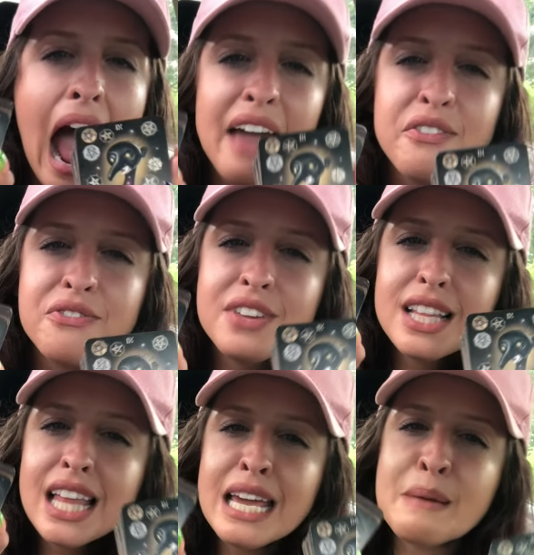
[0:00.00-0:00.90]
i
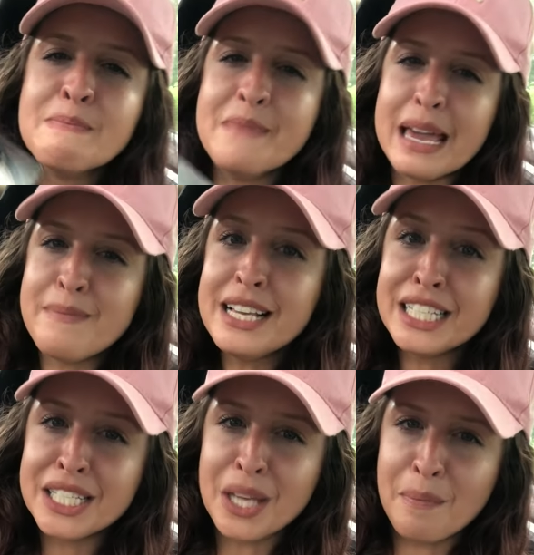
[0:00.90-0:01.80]
feel like maybe
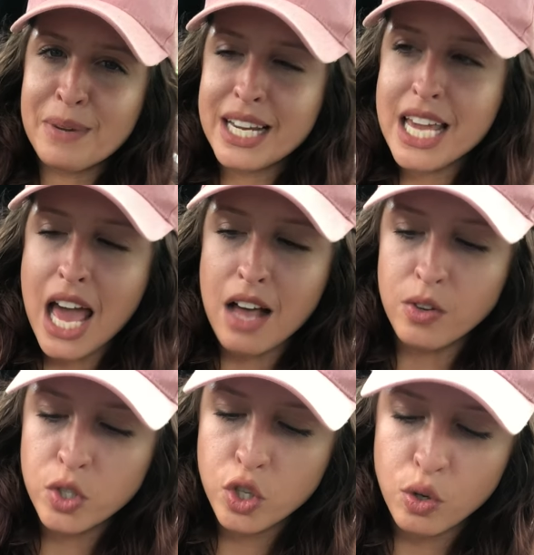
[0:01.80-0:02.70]
somebody
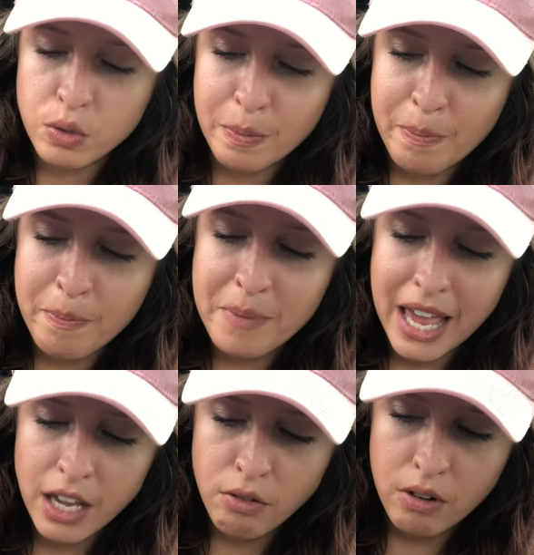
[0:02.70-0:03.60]
else goes
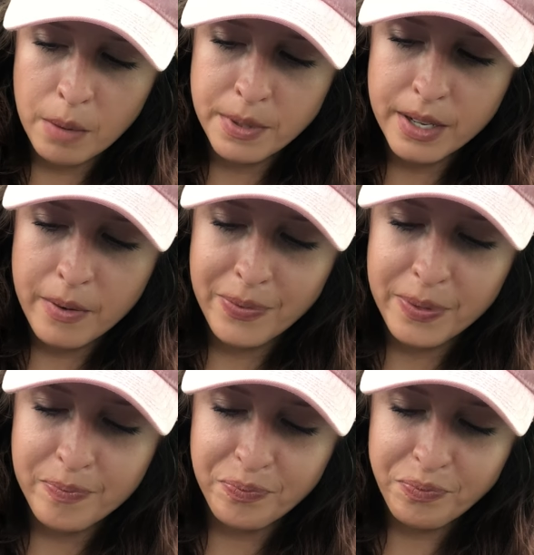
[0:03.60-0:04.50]
bankrupt
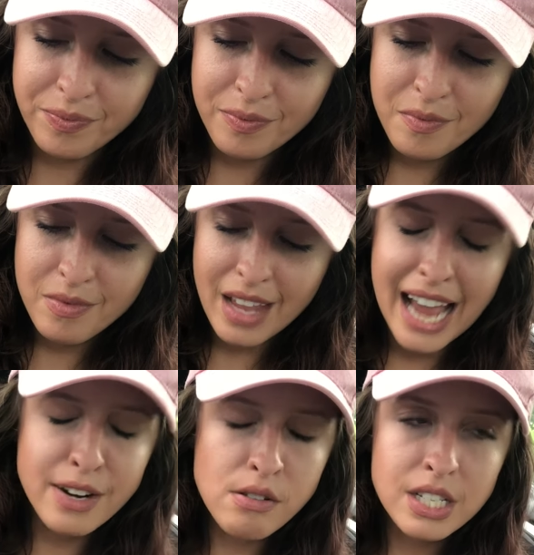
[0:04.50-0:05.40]

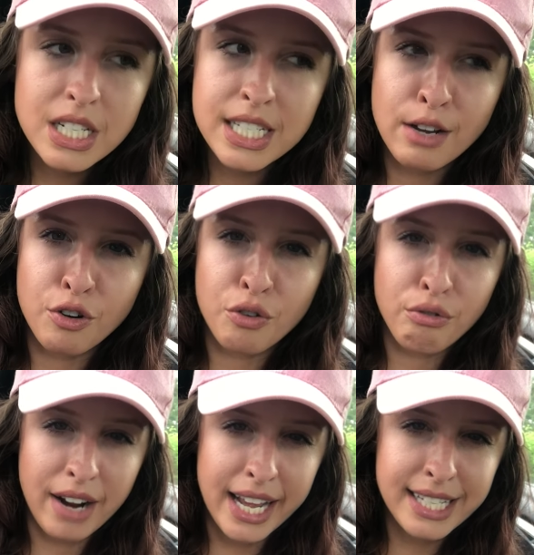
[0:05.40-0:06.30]
i know this is gonna sound
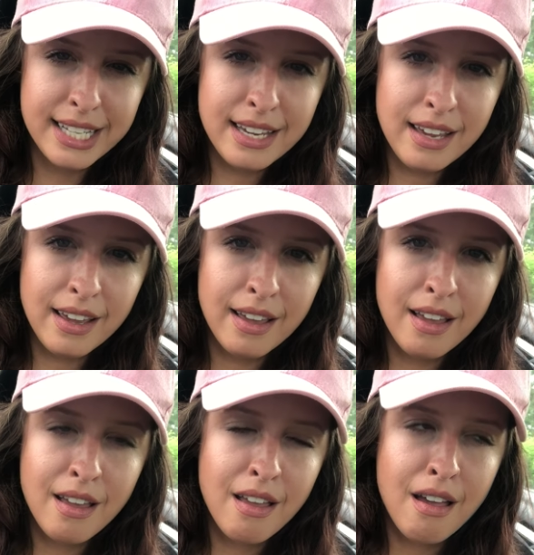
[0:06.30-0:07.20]
crazy
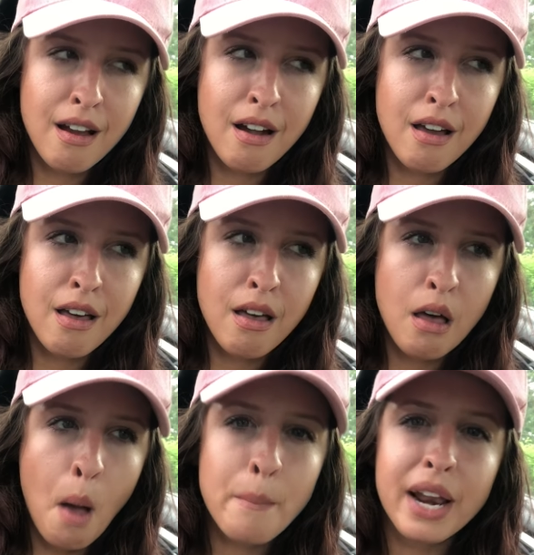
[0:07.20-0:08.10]

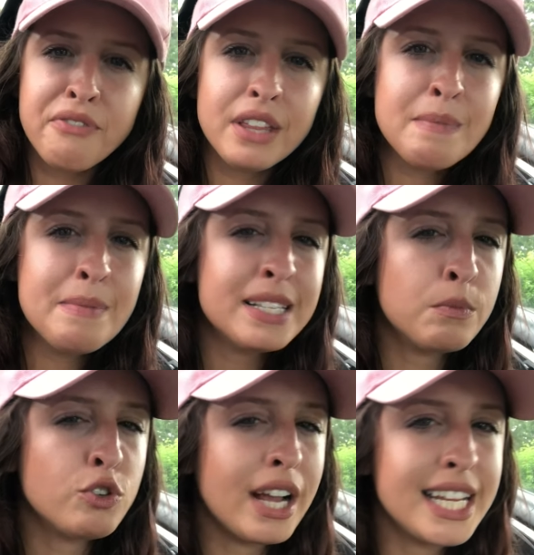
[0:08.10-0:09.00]
but I feel like maybe
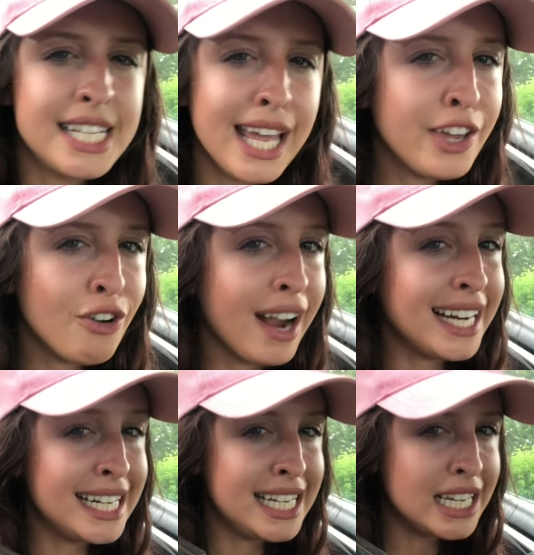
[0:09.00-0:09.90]
someone tried to take your
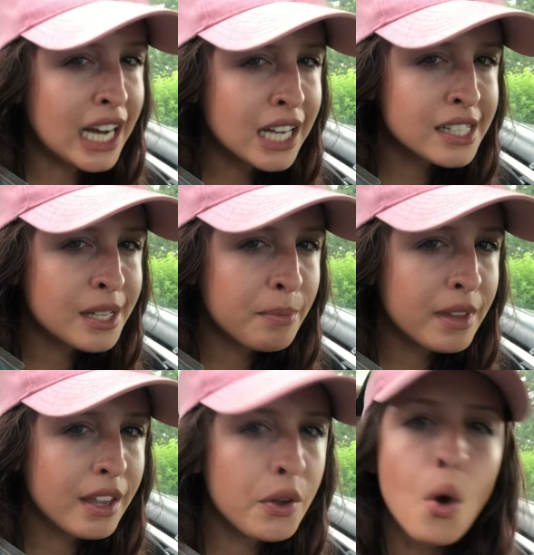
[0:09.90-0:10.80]
idea on
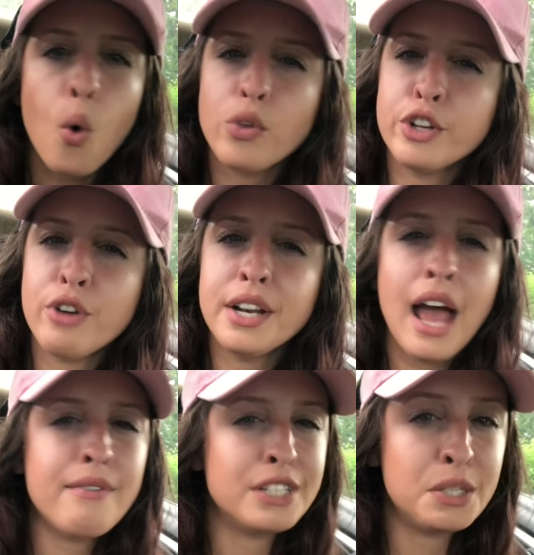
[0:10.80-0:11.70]
something or they tried to
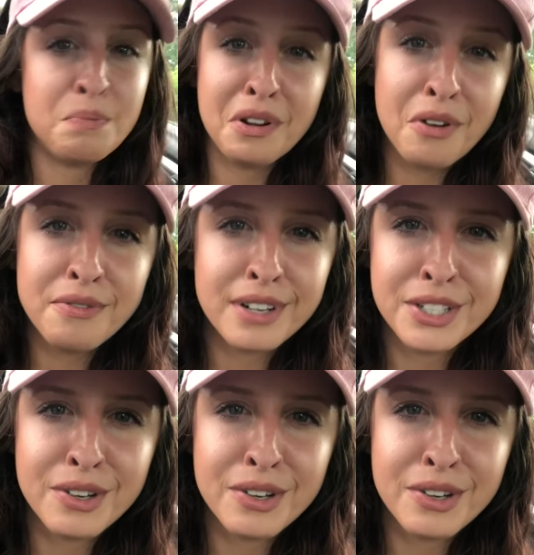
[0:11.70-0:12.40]
have a spin-off on